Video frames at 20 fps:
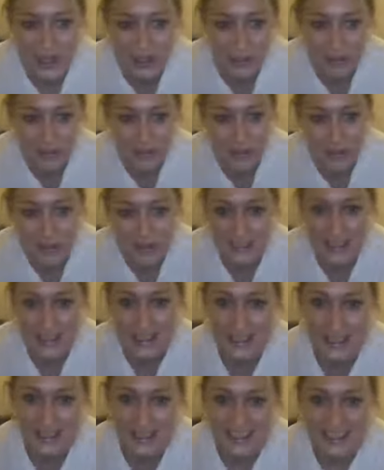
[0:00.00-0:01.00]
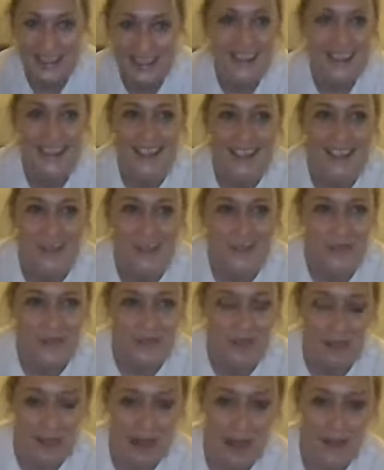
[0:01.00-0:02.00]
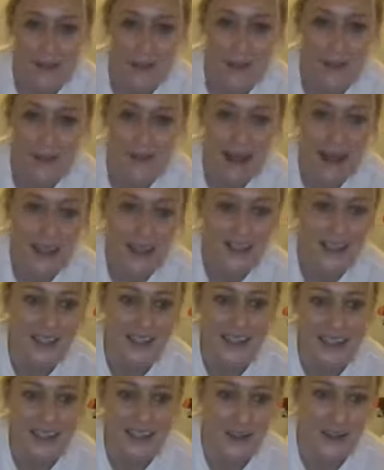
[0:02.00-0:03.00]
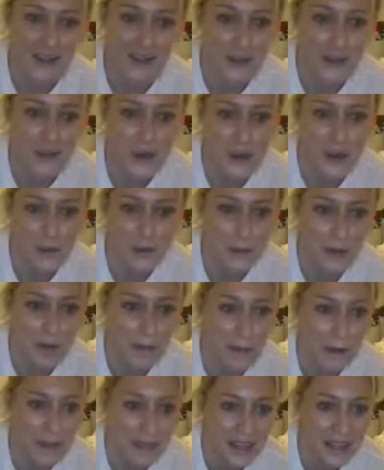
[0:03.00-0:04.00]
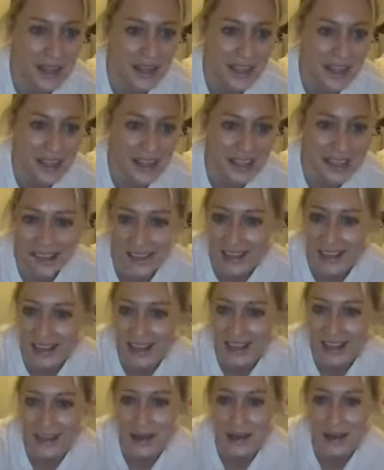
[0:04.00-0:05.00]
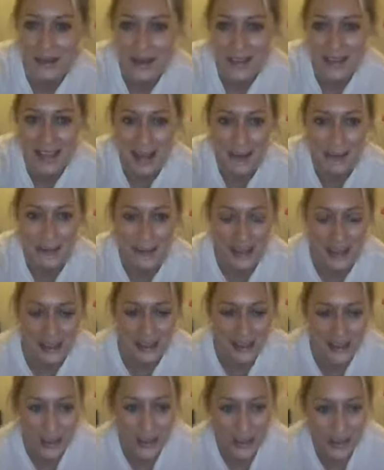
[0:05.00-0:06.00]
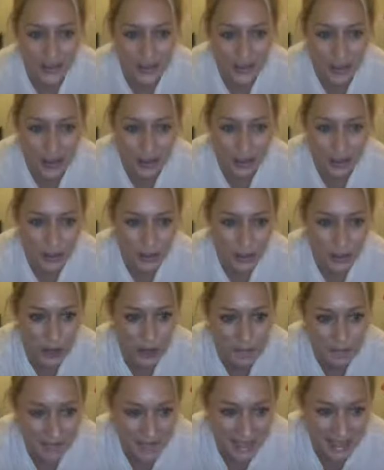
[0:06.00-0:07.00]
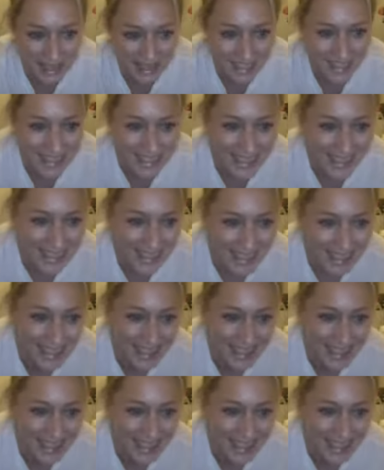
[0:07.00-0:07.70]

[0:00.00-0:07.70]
a little drink if you want. Have a little rest. See if someone can pop in the comments how many you got on your lateral jumps.